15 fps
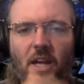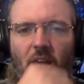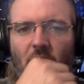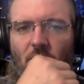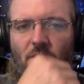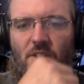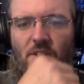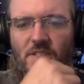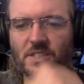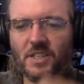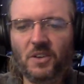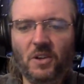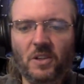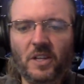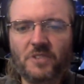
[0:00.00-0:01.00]
Every
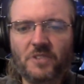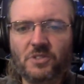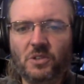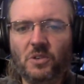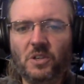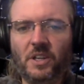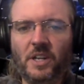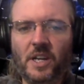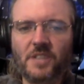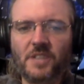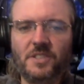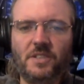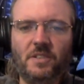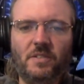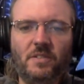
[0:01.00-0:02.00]
single electrical
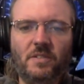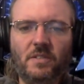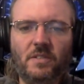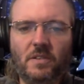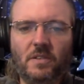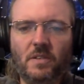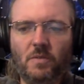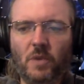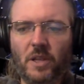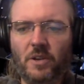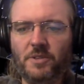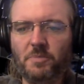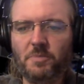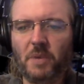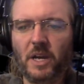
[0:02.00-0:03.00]
connection, whether
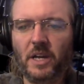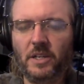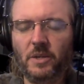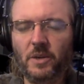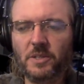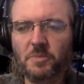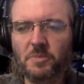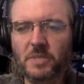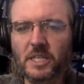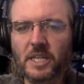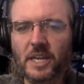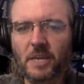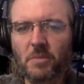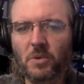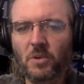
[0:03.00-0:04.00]
it's by a USB
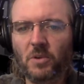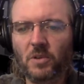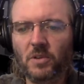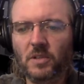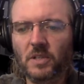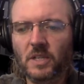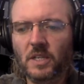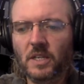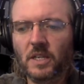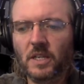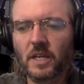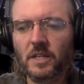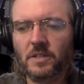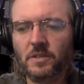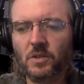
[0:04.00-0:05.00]
cable,
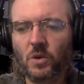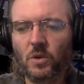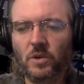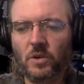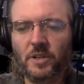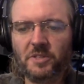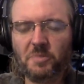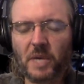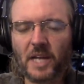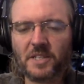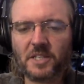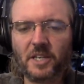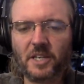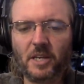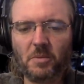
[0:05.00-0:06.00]
a quarter-inch patch
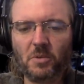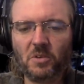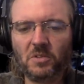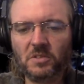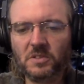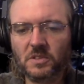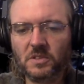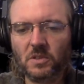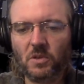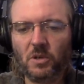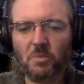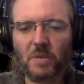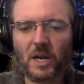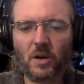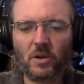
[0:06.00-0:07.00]
cable, or a
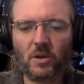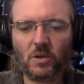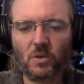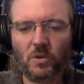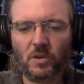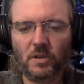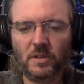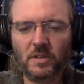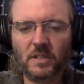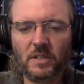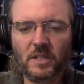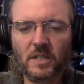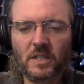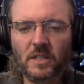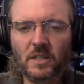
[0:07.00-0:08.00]
power cord,
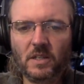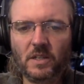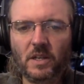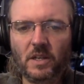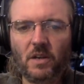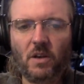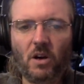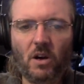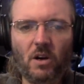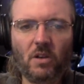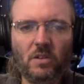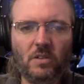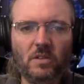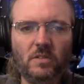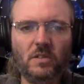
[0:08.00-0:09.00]
they're
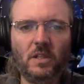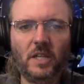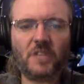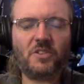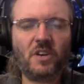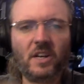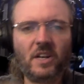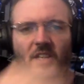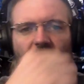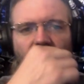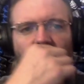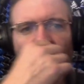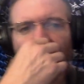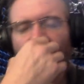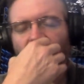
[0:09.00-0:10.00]
all
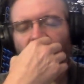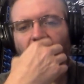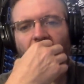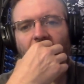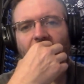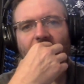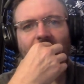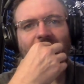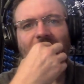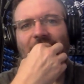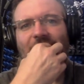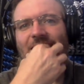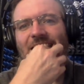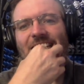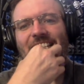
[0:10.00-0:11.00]
electronically interconnected.
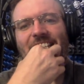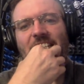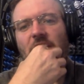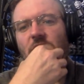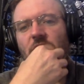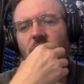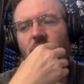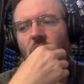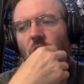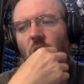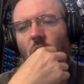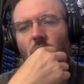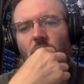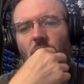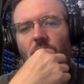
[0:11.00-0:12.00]

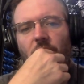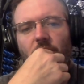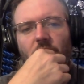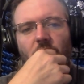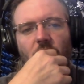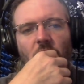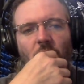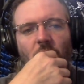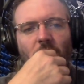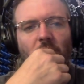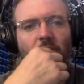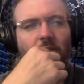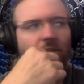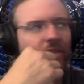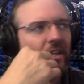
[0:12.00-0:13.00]
So
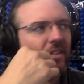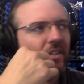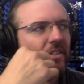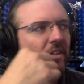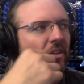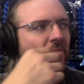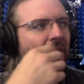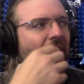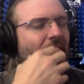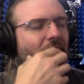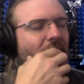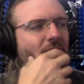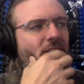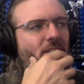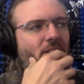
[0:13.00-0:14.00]
the things that you might least